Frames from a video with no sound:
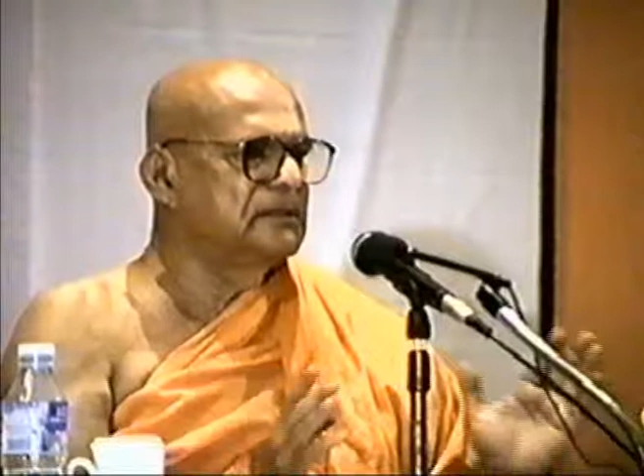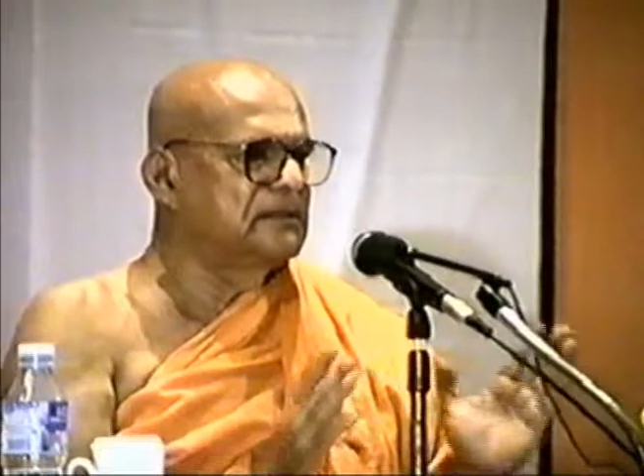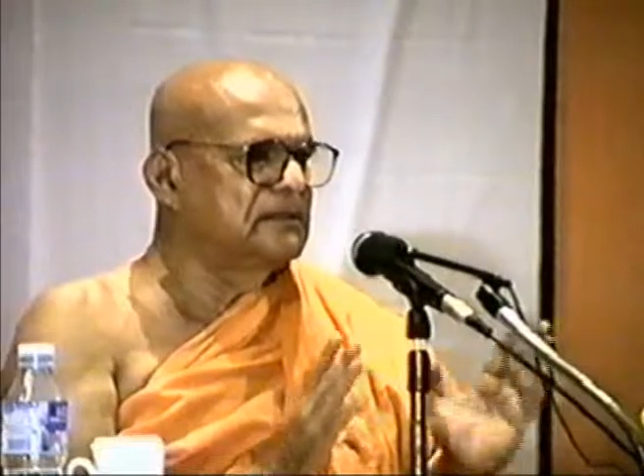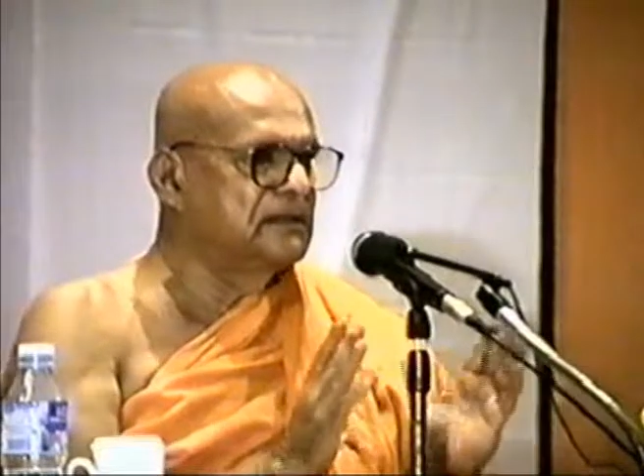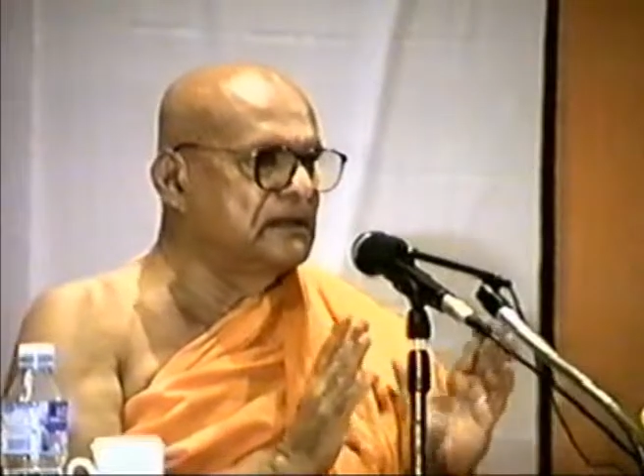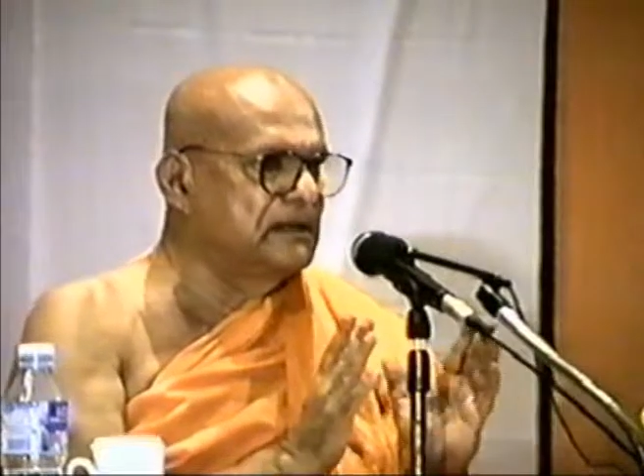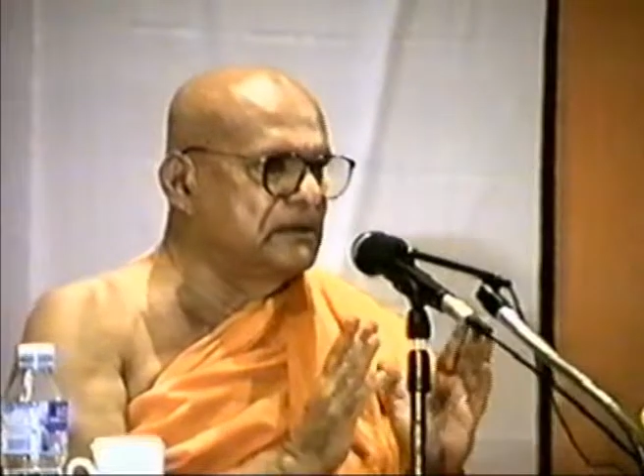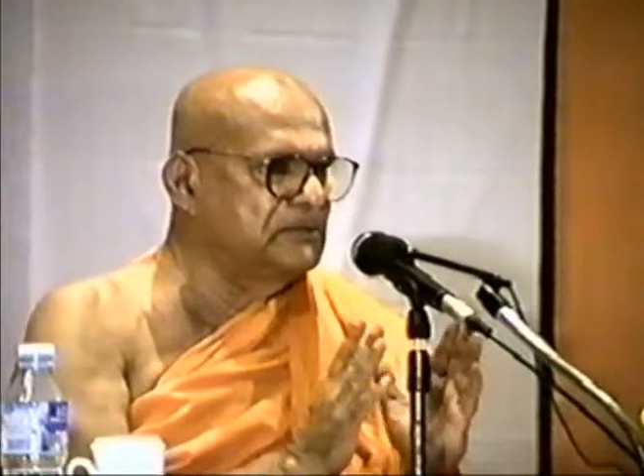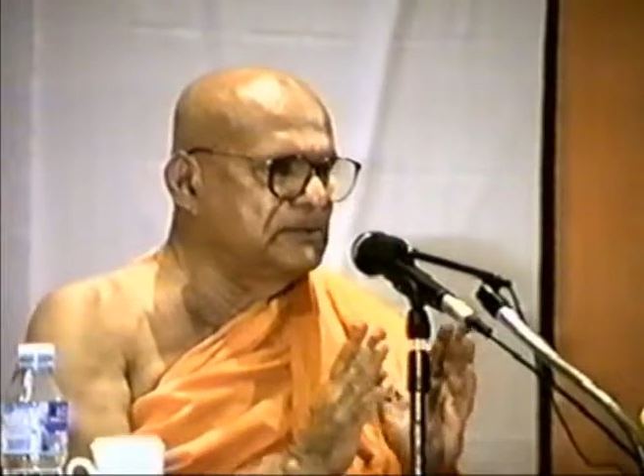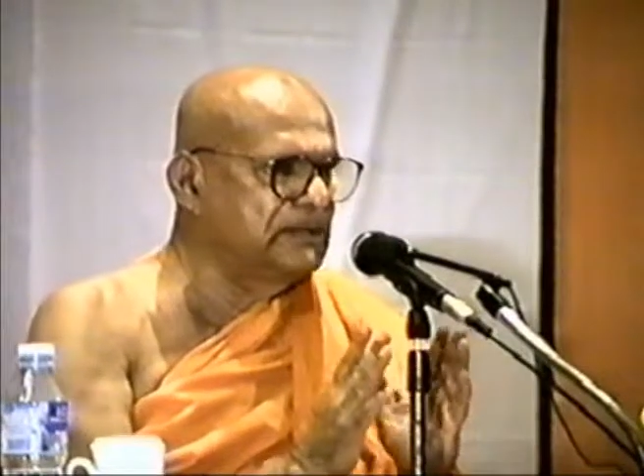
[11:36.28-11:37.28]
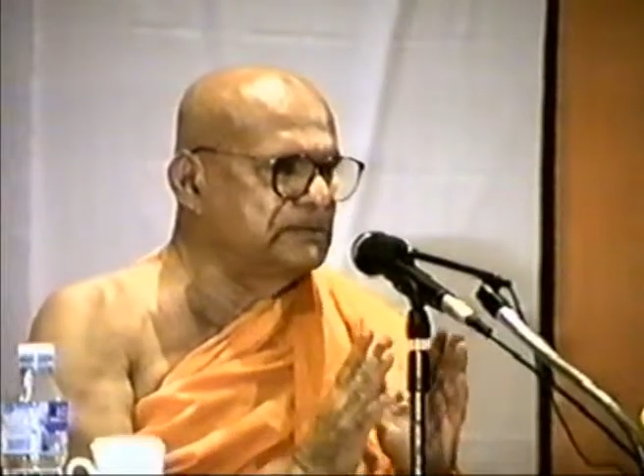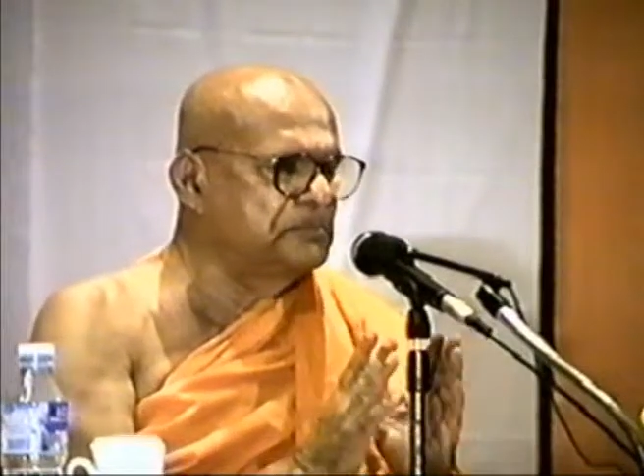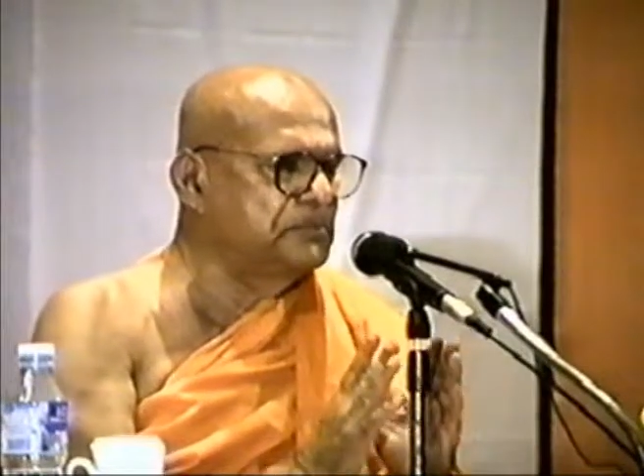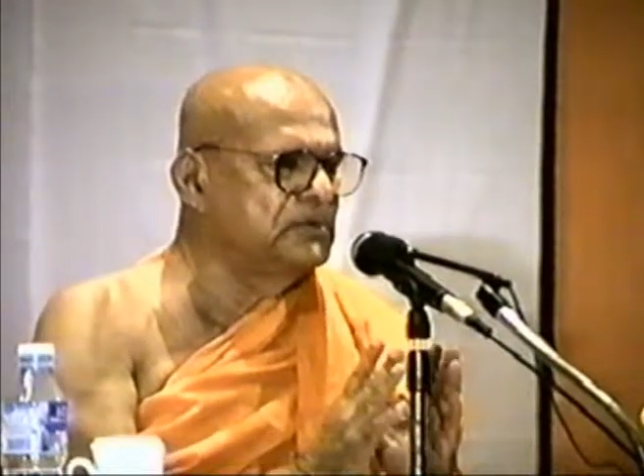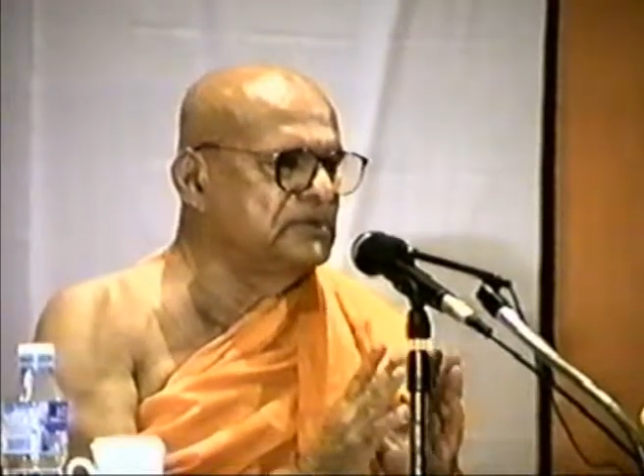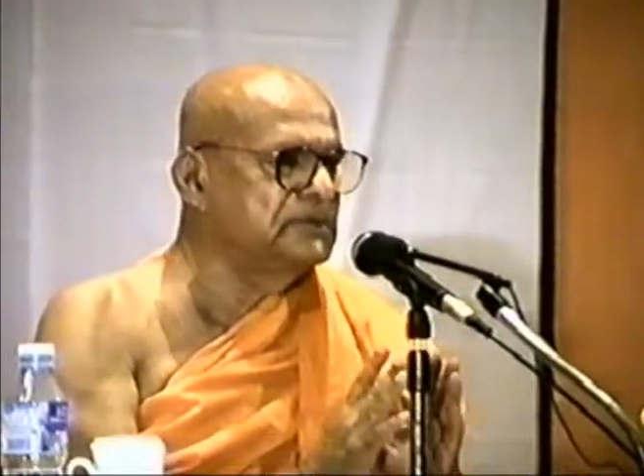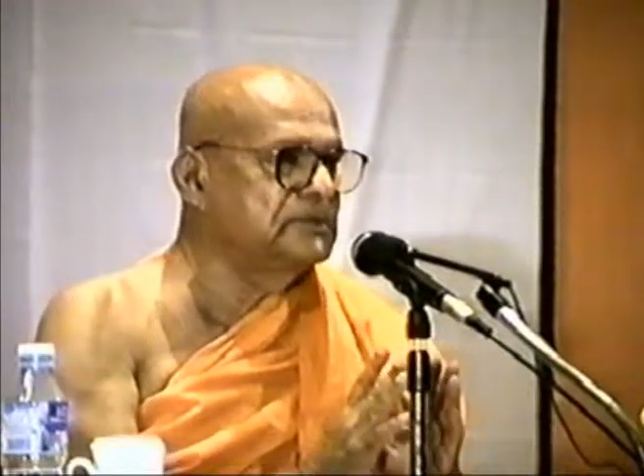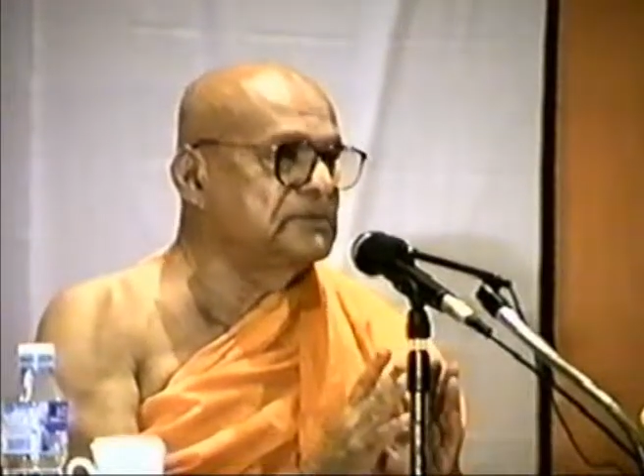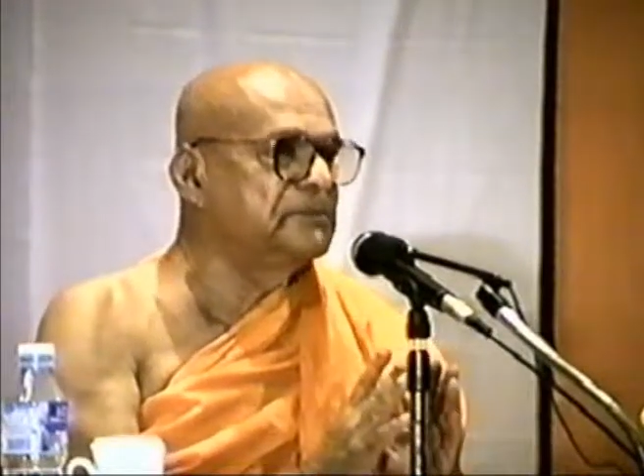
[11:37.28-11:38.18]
Allow that poor